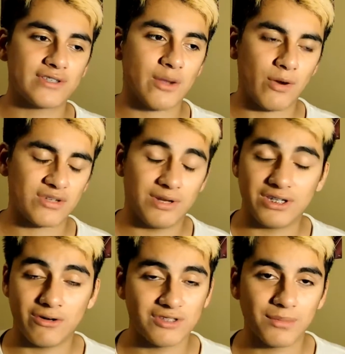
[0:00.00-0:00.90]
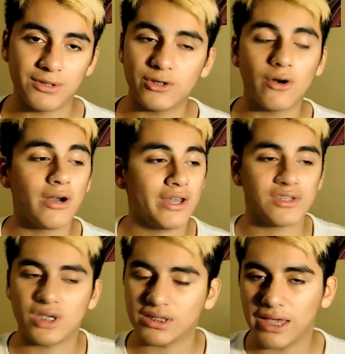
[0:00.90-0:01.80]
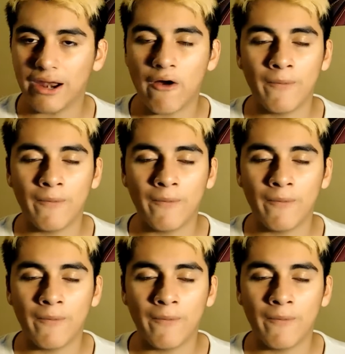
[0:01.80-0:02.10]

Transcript: time watching my channel or something, you can go ahead and check that out.